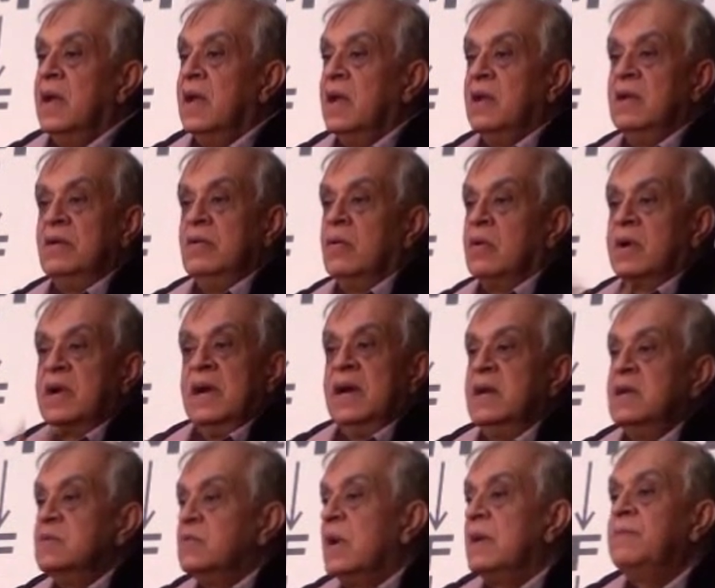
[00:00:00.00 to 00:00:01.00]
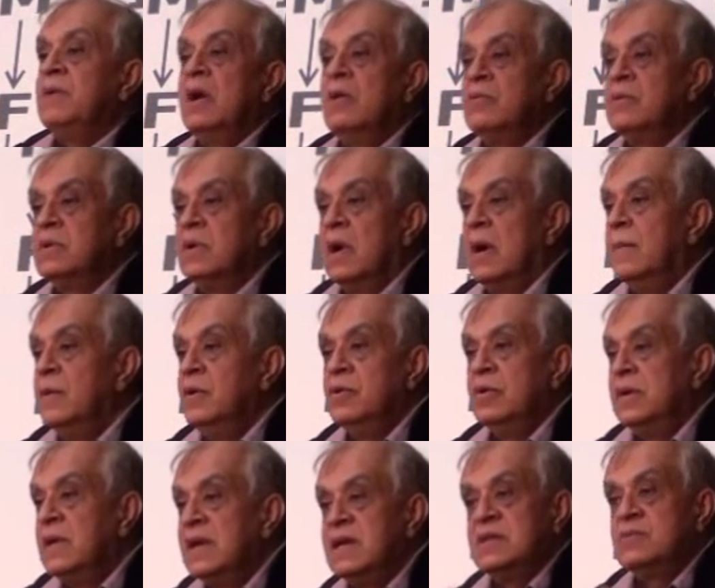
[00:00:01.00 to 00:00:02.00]
And your credit is wiped out. I mean,
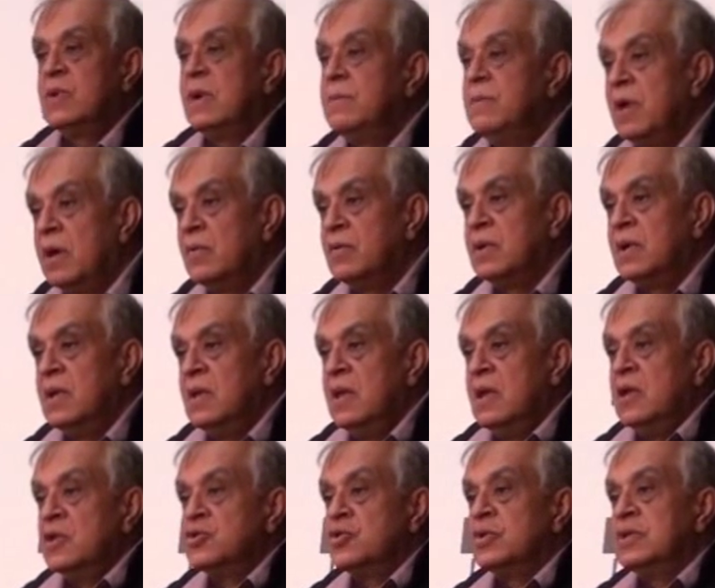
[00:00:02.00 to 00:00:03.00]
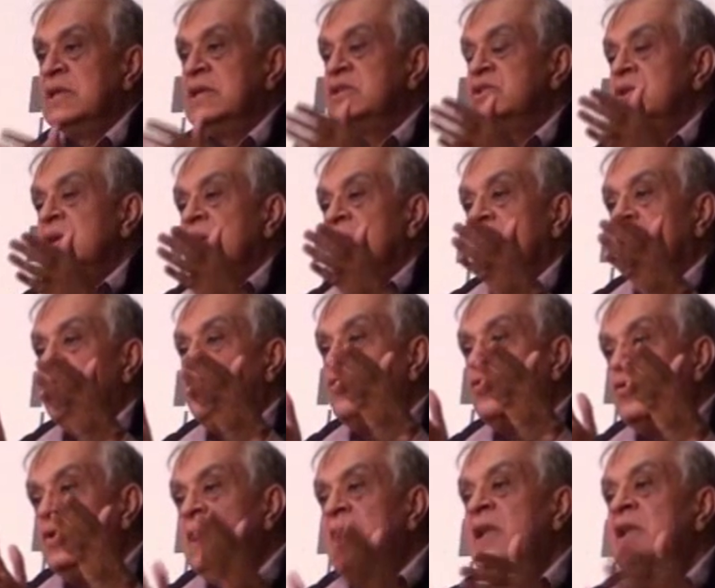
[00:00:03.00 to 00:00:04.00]
your debt is wiped out. So this, if
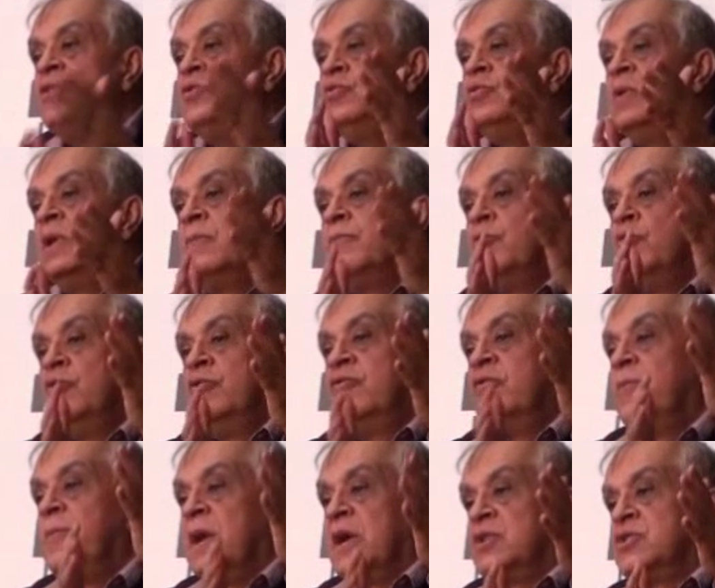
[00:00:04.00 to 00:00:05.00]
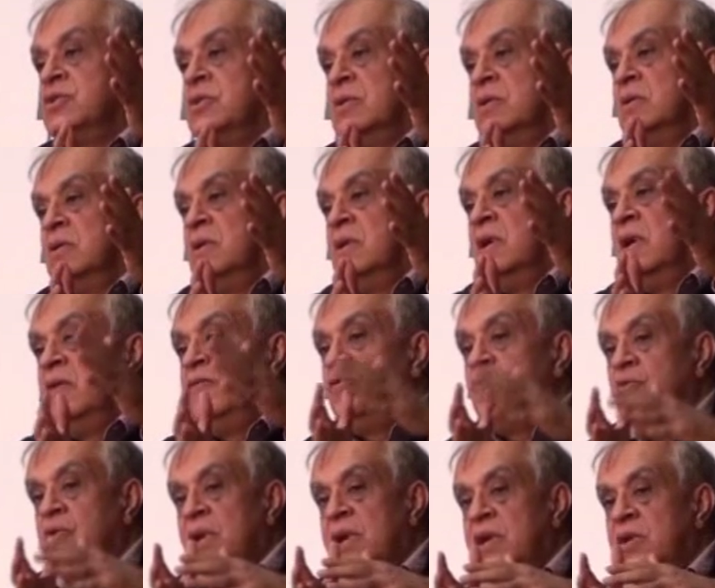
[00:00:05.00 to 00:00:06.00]
you really do a Purva Paksha, if
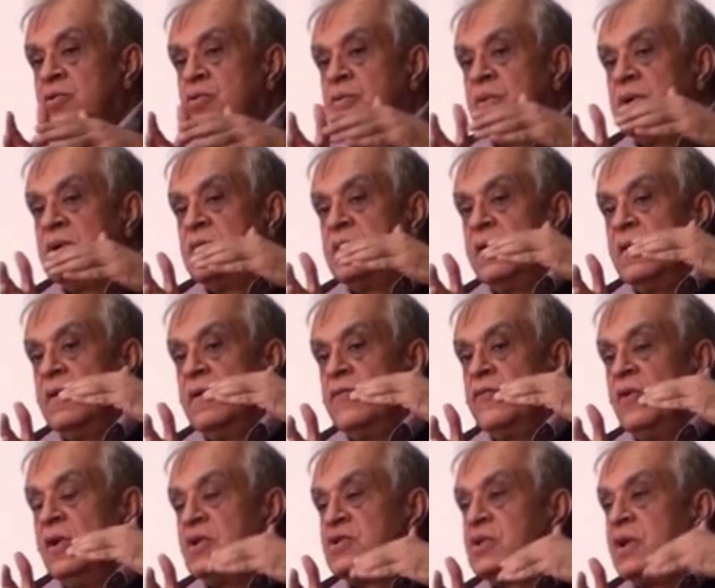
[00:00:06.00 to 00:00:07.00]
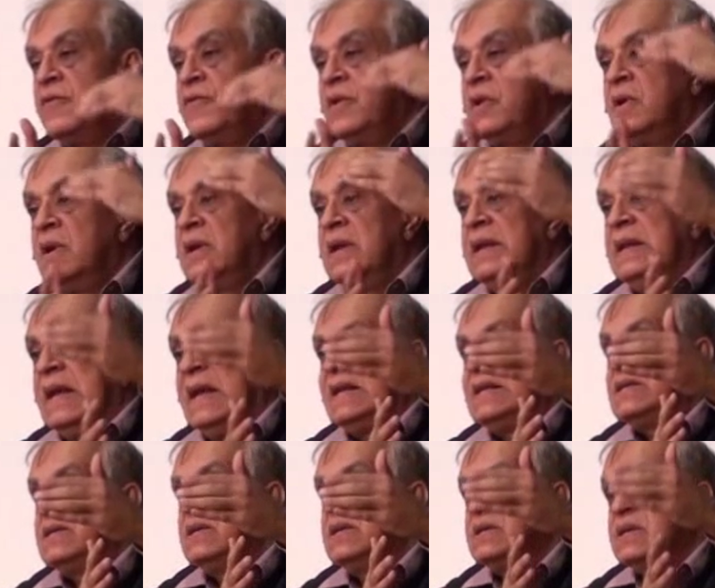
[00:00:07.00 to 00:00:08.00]
you really do a philosophical
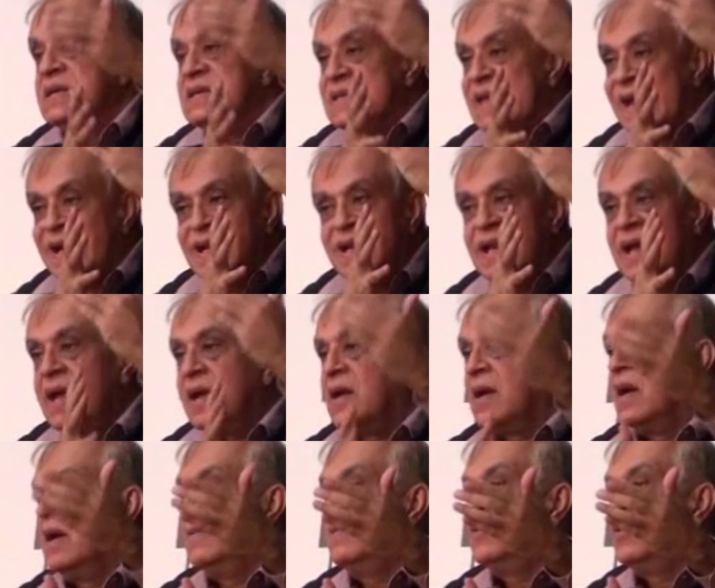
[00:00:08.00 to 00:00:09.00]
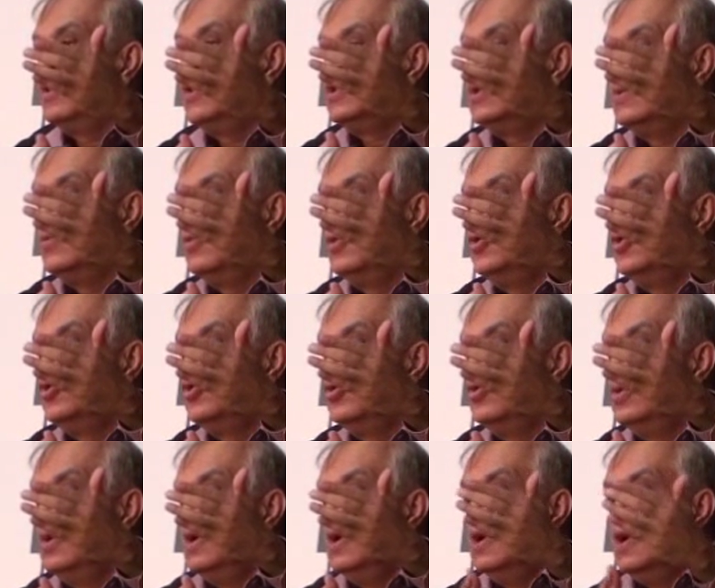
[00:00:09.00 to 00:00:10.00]
analysis exactly like our tradition would
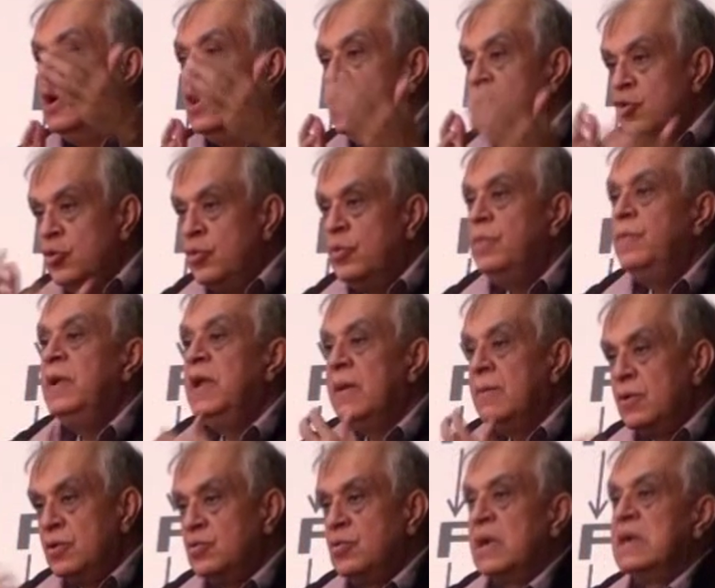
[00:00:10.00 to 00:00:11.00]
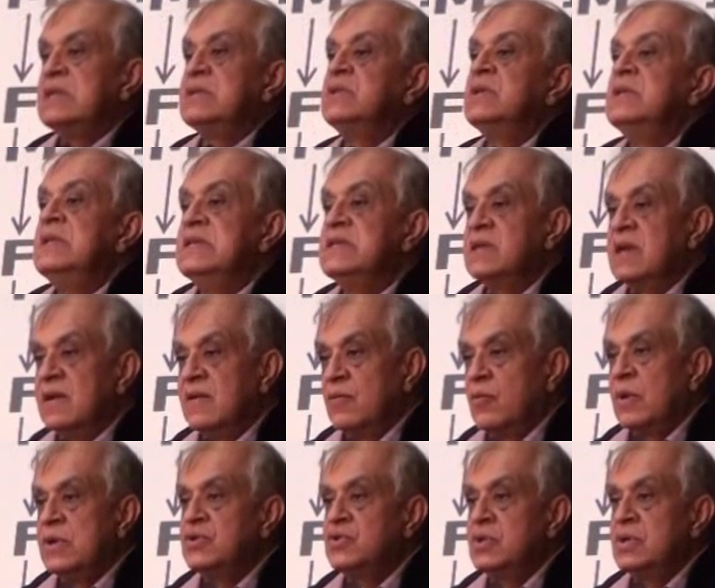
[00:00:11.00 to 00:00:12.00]
do, you would be able to answer these kind of
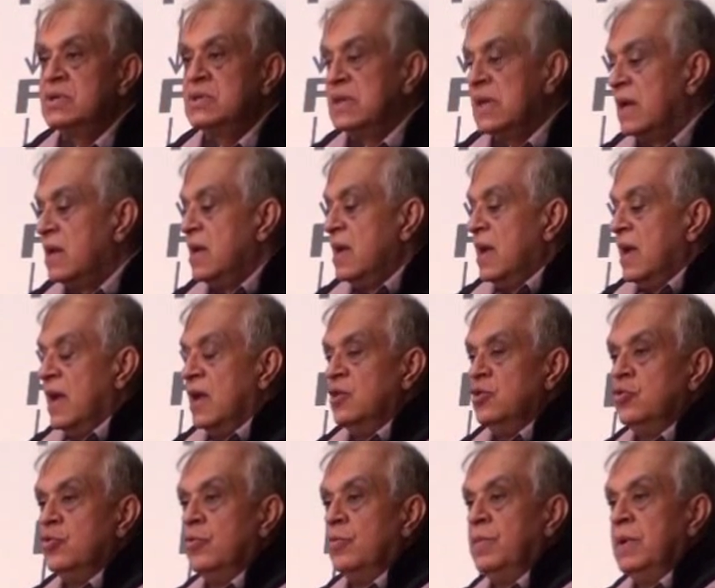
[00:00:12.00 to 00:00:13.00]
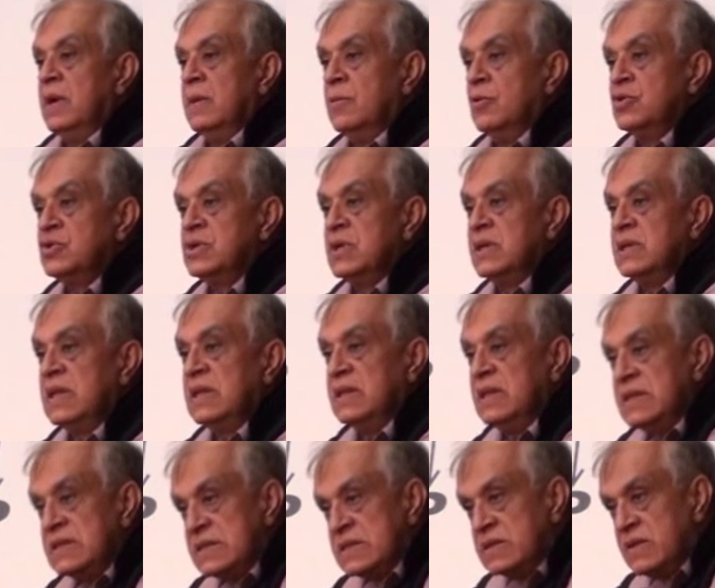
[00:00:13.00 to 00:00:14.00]
questions, and you would be able to say that
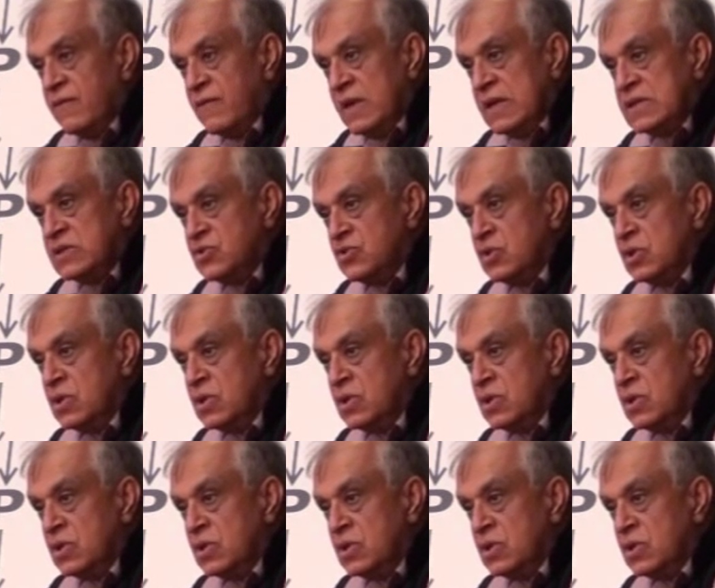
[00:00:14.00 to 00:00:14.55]
this is a very